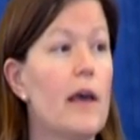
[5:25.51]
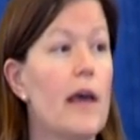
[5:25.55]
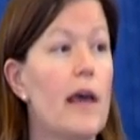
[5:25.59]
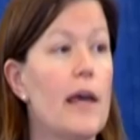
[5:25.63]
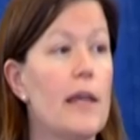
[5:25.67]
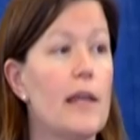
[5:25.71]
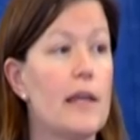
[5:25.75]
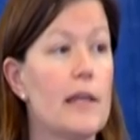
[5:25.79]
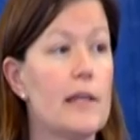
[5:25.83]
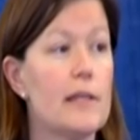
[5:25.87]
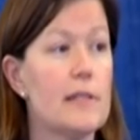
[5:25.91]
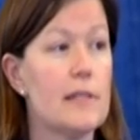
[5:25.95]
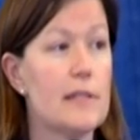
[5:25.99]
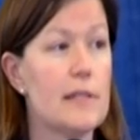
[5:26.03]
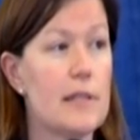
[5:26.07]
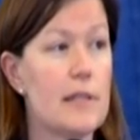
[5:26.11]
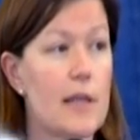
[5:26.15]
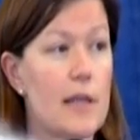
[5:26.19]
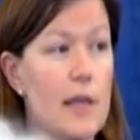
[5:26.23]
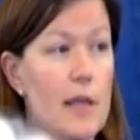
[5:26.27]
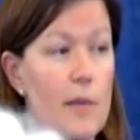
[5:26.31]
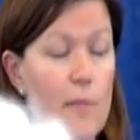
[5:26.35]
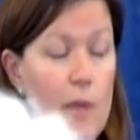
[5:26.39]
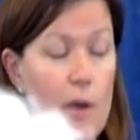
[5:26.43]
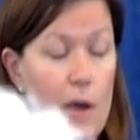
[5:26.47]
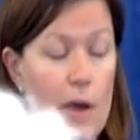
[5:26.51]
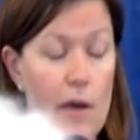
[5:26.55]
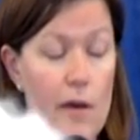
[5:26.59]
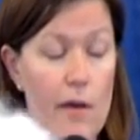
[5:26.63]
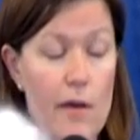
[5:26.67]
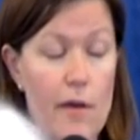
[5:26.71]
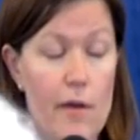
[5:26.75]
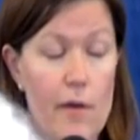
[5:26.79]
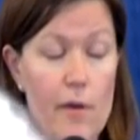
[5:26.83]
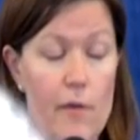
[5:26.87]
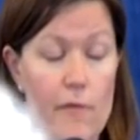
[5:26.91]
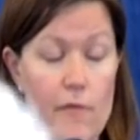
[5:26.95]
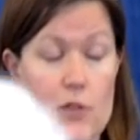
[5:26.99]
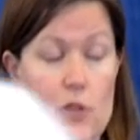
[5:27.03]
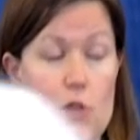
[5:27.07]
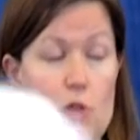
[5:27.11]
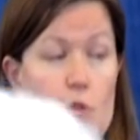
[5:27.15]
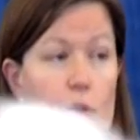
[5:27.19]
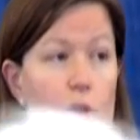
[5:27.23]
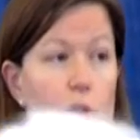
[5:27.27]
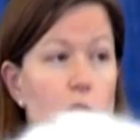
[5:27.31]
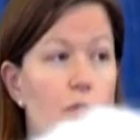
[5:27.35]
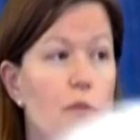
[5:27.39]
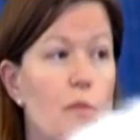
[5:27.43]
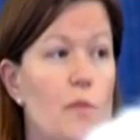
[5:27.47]
and his team of
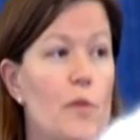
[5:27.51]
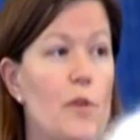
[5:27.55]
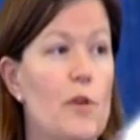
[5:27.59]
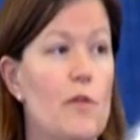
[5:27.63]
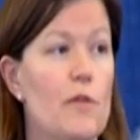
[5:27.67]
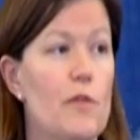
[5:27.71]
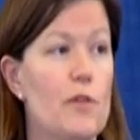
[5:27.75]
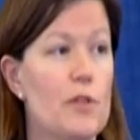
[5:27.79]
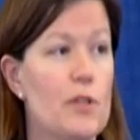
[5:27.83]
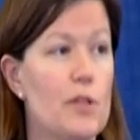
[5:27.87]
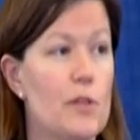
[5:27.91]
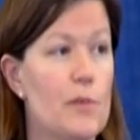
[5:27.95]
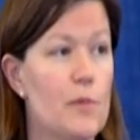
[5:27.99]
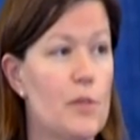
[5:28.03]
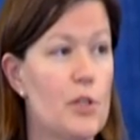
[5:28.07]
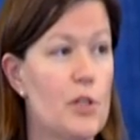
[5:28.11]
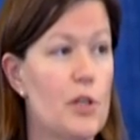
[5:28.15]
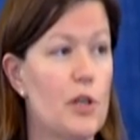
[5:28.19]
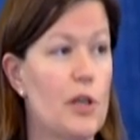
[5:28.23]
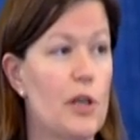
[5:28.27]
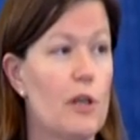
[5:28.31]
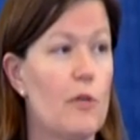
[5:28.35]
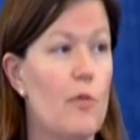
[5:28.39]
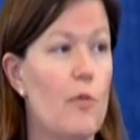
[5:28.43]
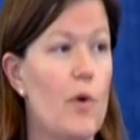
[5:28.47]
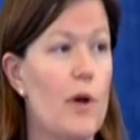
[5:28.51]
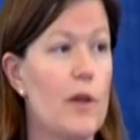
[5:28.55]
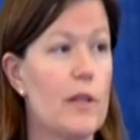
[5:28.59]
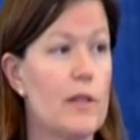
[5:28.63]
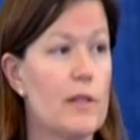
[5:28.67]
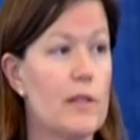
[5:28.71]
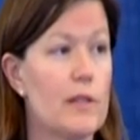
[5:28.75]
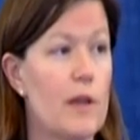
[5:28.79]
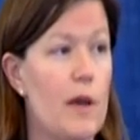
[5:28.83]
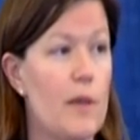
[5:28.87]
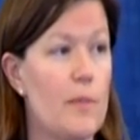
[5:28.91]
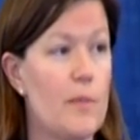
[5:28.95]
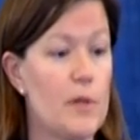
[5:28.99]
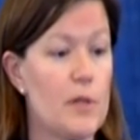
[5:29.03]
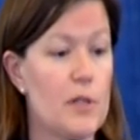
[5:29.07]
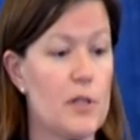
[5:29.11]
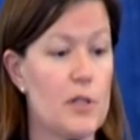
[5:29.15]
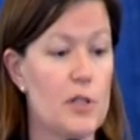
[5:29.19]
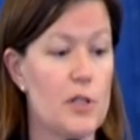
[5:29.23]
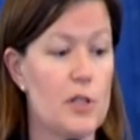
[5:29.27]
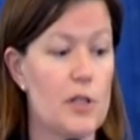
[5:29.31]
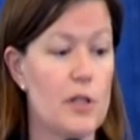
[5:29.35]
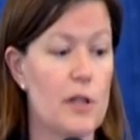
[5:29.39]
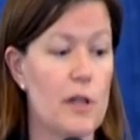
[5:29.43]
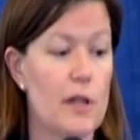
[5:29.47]
students from the University of Michigan won this
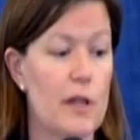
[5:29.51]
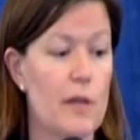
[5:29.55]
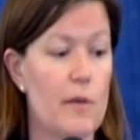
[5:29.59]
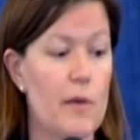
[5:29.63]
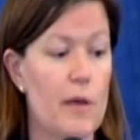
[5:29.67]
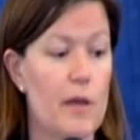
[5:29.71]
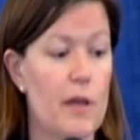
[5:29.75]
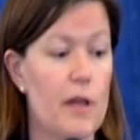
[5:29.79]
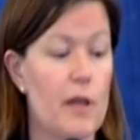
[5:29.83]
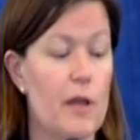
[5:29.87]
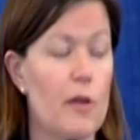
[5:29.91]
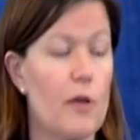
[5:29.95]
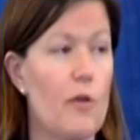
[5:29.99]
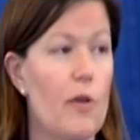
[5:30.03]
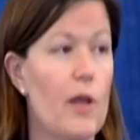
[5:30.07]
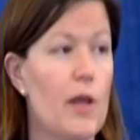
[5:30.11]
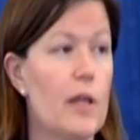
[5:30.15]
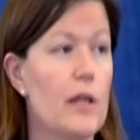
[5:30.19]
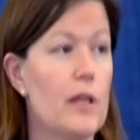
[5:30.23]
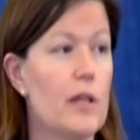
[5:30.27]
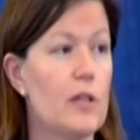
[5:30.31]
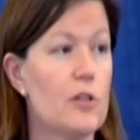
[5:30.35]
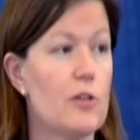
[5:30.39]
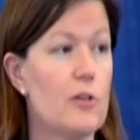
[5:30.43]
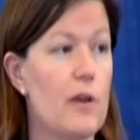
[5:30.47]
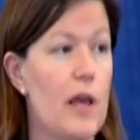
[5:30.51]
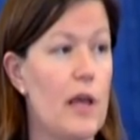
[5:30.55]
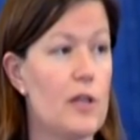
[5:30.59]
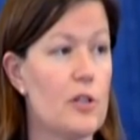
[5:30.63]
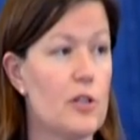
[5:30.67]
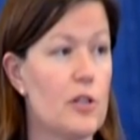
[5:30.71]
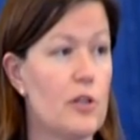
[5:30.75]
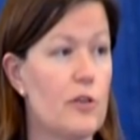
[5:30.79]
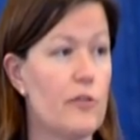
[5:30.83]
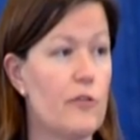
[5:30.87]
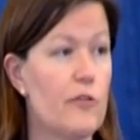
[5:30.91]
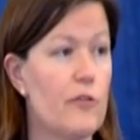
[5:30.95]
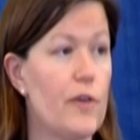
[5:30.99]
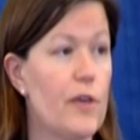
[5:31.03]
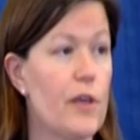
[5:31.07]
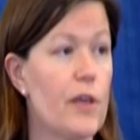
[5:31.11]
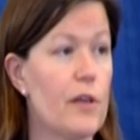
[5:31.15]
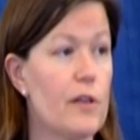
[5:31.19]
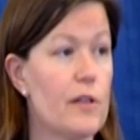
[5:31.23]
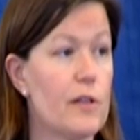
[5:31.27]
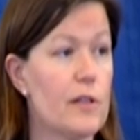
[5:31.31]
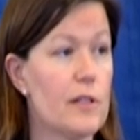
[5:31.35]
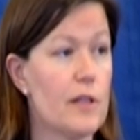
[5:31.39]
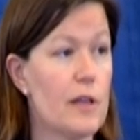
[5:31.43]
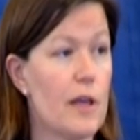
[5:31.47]
competition in a great international
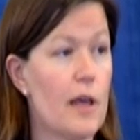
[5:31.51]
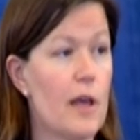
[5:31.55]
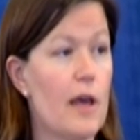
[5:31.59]
field.